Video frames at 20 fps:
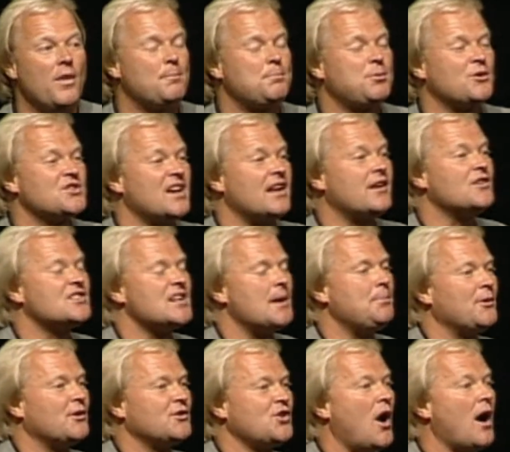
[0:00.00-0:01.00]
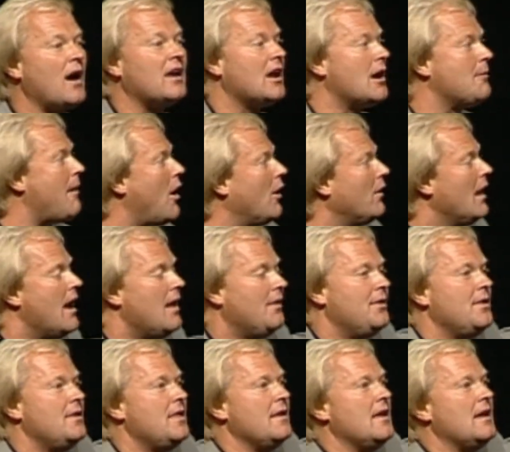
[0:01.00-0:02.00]
the presenter's up there talking
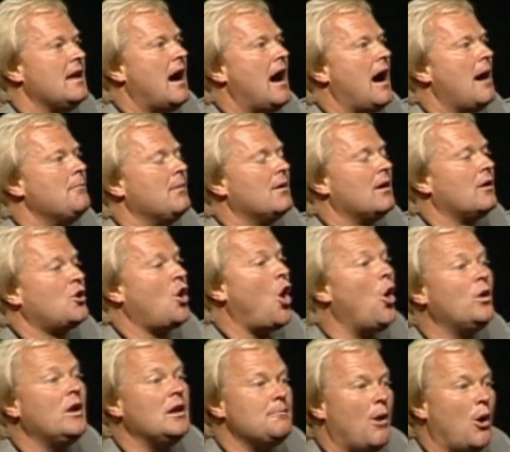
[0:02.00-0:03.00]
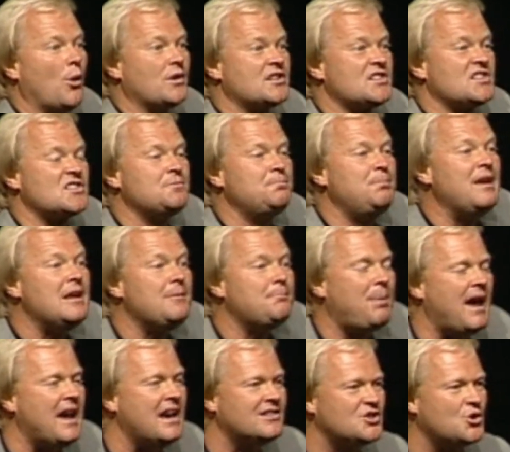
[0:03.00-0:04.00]
about the coding bonuses being
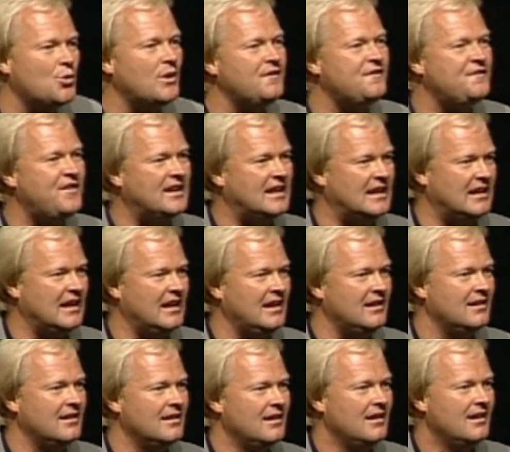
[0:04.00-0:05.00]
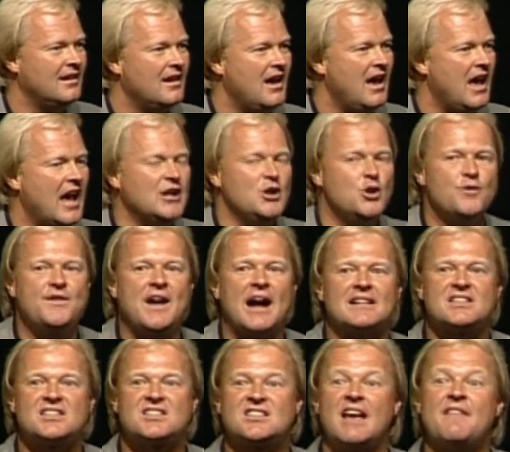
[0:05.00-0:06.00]
paid to infinity, and you've
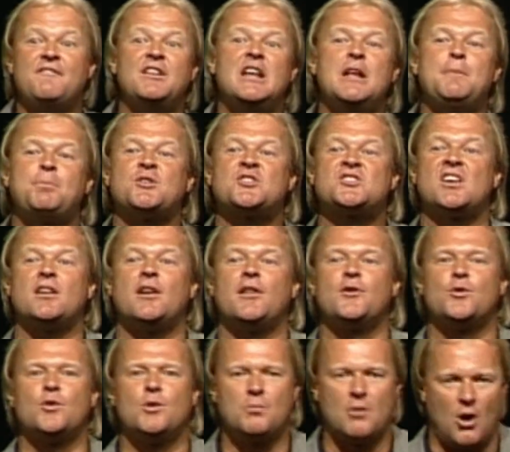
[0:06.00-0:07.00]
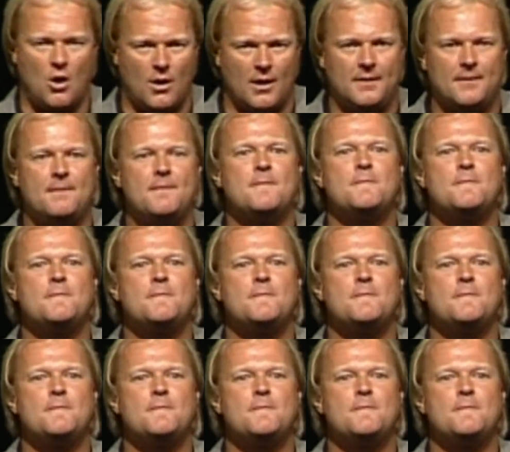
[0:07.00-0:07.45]
got 70% of the room going,